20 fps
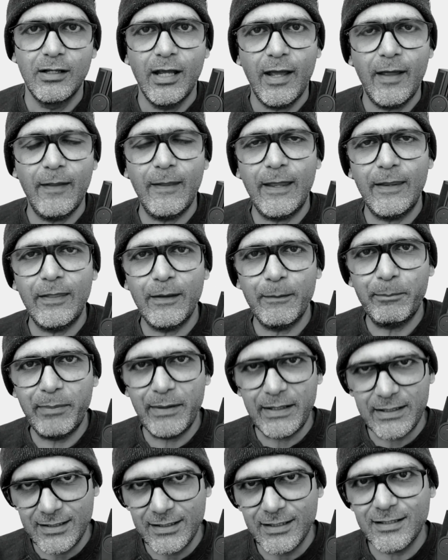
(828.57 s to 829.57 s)
And then the
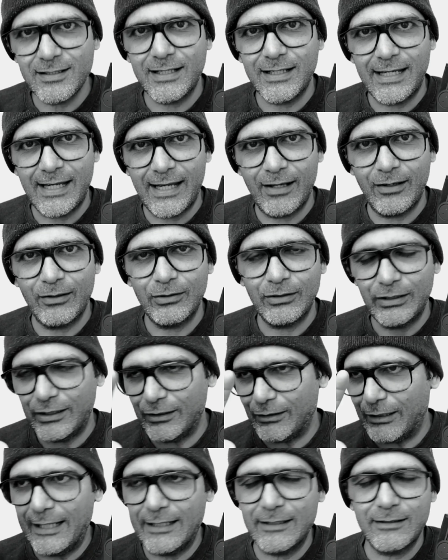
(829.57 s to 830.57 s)
business account,
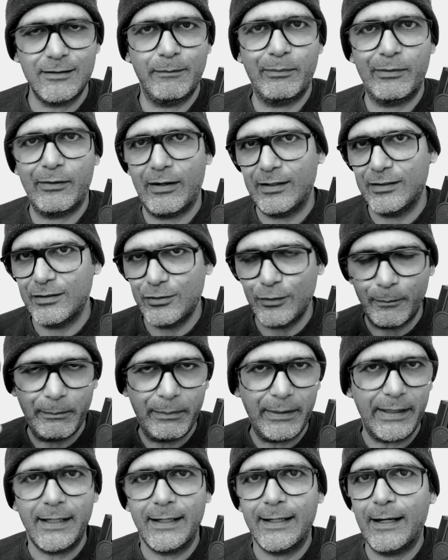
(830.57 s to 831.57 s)
your enterprise, your
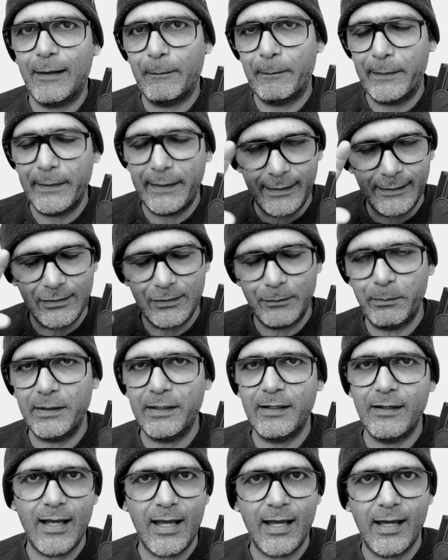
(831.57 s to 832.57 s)
bigger company should
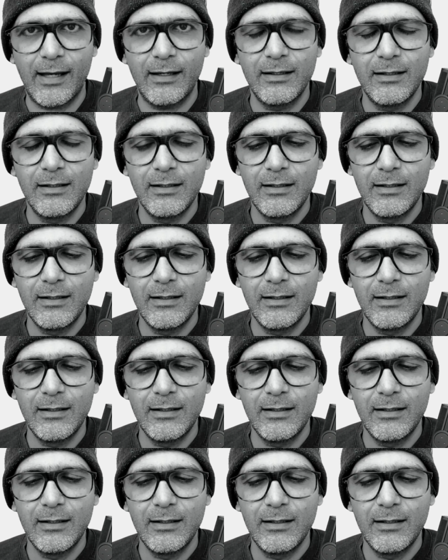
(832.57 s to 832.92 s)
be that.